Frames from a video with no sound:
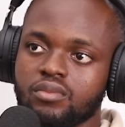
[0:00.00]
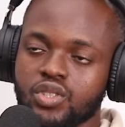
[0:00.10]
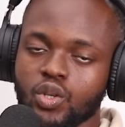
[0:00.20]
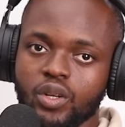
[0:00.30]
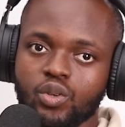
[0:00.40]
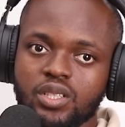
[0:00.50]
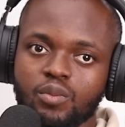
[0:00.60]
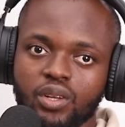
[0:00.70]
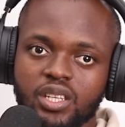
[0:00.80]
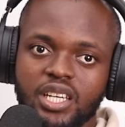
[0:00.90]
someone who is in
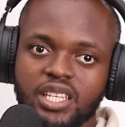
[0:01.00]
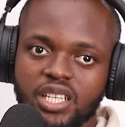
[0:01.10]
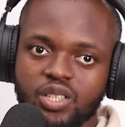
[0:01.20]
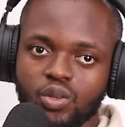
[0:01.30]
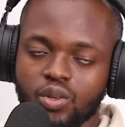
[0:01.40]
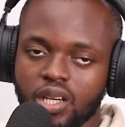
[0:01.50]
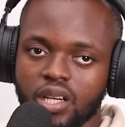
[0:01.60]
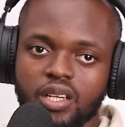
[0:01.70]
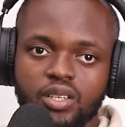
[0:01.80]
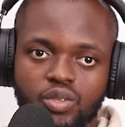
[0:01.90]
political sector.
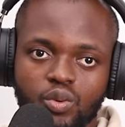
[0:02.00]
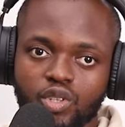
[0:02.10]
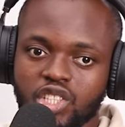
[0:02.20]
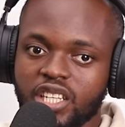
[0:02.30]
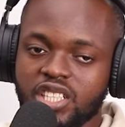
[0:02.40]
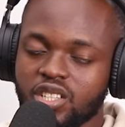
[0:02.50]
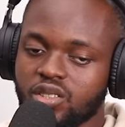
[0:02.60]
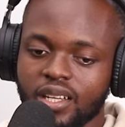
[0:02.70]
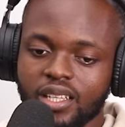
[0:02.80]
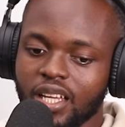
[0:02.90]
So, but Charlie changed
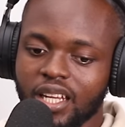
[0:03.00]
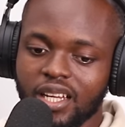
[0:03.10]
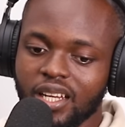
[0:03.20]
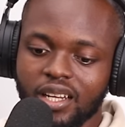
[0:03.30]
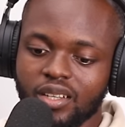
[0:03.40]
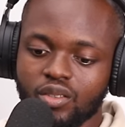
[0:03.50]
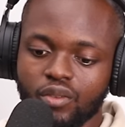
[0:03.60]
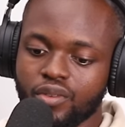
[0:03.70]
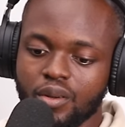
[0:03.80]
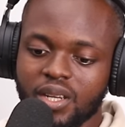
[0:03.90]
that. No, no, no, no. Don't
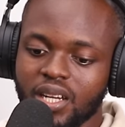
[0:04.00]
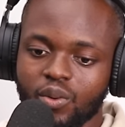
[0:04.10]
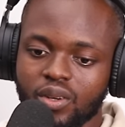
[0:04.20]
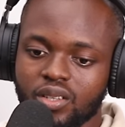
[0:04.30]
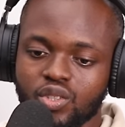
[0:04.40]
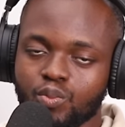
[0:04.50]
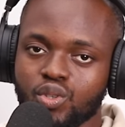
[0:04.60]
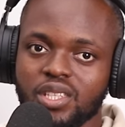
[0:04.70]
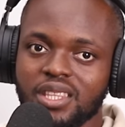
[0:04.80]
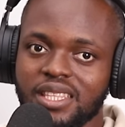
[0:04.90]
frame me that way. Stop
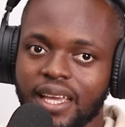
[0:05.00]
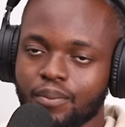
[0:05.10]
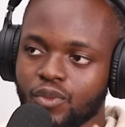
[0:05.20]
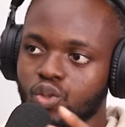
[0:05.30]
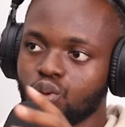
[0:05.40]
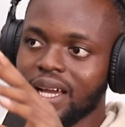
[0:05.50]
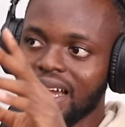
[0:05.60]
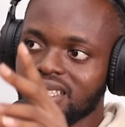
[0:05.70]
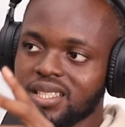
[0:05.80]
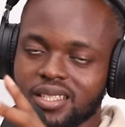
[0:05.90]
using them, you
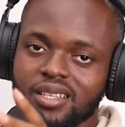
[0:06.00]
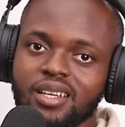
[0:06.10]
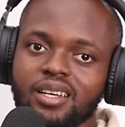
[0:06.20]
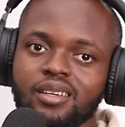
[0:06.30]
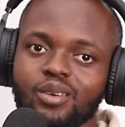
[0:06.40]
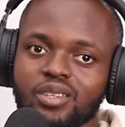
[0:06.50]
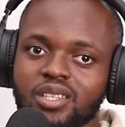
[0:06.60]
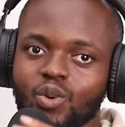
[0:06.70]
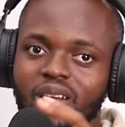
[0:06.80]
guys. Because the